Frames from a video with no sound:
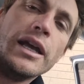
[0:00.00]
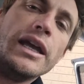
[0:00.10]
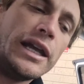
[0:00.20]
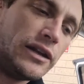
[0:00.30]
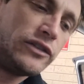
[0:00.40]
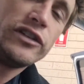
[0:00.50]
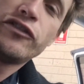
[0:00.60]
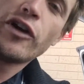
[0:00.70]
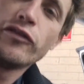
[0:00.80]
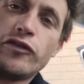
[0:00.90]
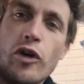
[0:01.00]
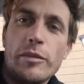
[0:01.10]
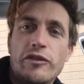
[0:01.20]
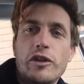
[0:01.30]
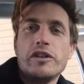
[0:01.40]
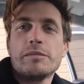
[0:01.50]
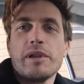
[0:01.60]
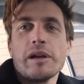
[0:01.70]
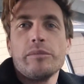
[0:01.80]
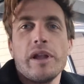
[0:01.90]
in its default form, if you just
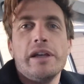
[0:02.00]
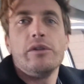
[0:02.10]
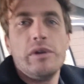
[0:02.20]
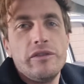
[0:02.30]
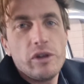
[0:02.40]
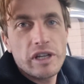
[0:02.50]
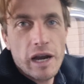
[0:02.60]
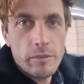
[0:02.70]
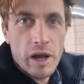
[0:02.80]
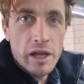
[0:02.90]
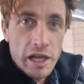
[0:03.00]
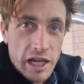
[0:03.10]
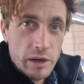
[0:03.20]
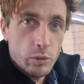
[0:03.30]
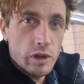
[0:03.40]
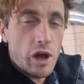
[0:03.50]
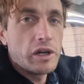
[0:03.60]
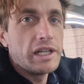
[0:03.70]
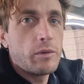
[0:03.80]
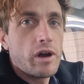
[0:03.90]
plug and play the rear view camera, it will
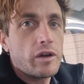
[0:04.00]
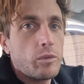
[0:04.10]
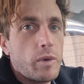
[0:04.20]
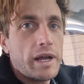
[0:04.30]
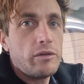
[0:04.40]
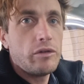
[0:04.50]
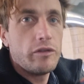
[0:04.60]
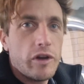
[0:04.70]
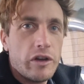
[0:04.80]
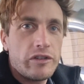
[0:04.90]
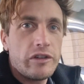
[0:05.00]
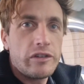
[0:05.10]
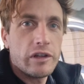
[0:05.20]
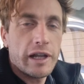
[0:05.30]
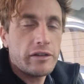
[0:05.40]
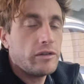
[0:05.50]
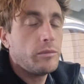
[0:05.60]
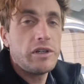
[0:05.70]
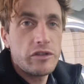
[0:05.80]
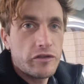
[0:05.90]
only work when reverse is selected,
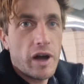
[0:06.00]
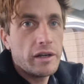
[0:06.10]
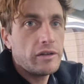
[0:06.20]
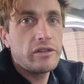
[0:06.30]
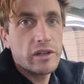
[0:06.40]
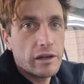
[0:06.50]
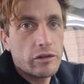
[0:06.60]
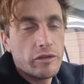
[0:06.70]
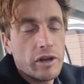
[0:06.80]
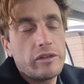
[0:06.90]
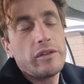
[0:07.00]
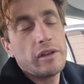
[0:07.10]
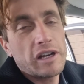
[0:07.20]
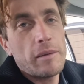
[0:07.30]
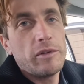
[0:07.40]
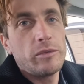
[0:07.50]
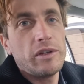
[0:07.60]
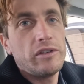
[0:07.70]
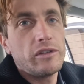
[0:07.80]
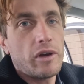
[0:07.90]
which is fine. You select reverse, the camera
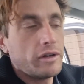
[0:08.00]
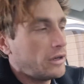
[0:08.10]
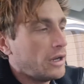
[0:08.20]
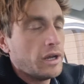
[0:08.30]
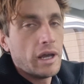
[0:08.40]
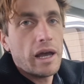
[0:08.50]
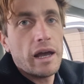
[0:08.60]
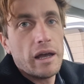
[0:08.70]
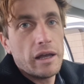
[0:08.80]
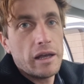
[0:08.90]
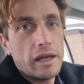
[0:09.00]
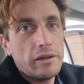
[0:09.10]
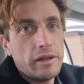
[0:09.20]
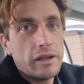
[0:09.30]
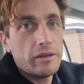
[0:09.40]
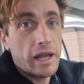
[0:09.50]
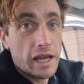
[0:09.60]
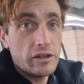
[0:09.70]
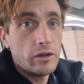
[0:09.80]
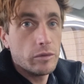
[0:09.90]
switches on, and then the
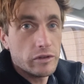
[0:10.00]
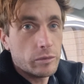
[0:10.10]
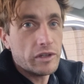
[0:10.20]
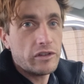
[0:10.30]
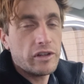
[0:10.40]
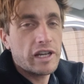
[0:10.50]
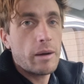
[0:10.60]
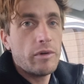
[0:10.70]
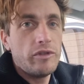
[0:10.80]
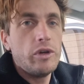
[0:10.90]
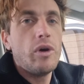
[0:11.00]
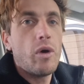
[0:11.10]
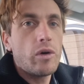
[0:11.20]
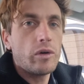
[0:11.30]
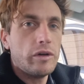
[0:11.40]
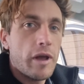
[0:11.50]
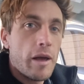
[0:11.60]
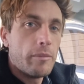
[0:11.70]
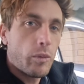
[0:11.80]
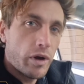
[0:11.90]
head unit will switch to the camera view, all good.
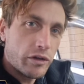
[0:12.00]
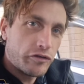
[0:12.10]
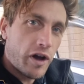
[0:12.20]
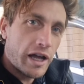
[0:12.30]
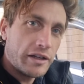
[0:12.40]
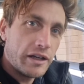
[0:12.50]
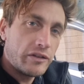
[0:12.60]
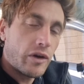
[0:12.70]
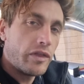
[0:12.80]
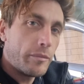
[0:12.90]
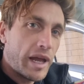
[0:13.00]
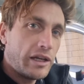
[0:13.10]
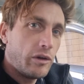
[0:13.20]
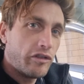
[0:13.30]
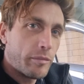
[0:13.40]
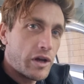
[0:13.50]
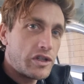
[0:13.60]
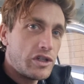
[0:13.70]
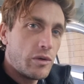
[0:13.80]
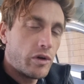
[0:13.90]
But what you'll find is on the menu of
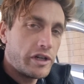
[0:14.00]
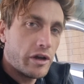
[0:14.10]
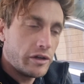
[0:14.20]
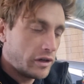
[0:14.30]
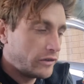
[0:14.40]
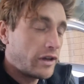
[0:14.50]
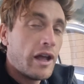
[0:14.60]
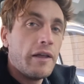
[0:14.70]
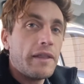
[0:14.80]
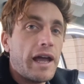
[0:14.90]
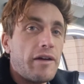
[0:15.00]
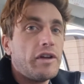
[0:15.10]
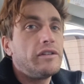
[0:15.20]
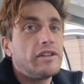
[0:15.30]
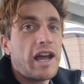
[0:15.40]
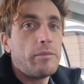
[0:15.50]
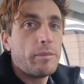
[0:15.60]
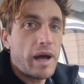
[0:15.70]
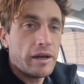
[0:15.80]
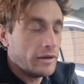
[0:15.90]
most new audio units, they have a camera
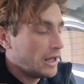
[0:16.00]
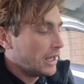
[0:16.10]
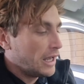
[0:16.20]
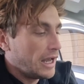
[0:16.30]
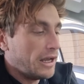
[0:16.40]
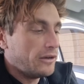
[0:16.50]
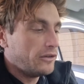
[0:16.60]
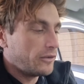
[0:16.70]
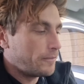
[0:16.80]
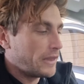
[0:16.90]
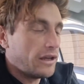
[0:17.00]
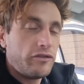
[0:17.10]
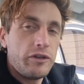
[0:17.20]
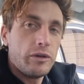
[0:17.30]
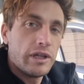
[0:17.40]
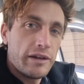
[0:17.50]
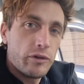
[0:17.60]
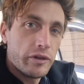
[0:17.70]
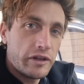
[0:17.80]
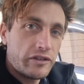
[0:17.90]
button, and if you leave
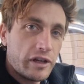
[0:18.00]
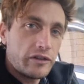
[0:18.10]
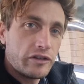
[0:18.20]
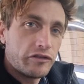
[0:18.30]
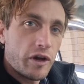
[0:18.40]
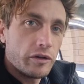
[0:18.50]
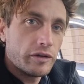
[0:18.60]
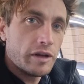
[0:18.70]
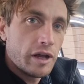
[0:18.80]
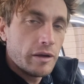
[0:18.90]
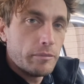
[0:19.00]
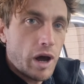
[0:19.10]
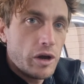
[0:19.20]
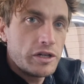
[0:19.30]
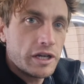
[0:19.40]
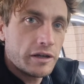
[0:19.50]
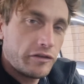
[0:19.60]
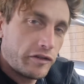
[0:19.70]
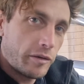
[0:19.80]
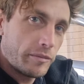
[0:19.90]
all this in its default mode
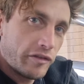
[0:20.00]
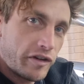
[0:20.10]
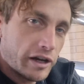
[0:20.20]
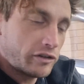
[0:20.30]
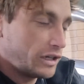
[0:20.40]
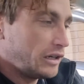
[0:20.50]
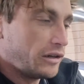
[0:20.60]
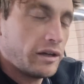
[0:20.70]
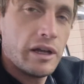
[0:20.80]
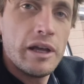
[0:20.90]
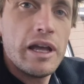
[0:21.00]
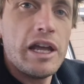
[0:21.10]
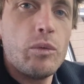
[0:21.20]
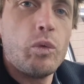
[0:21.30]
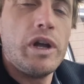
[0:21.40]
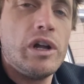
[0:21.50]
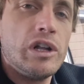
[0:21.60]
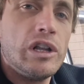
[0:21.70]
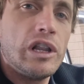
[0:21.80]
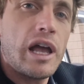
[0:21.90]
from the factory, it
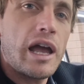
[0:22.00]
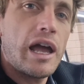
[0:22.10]
will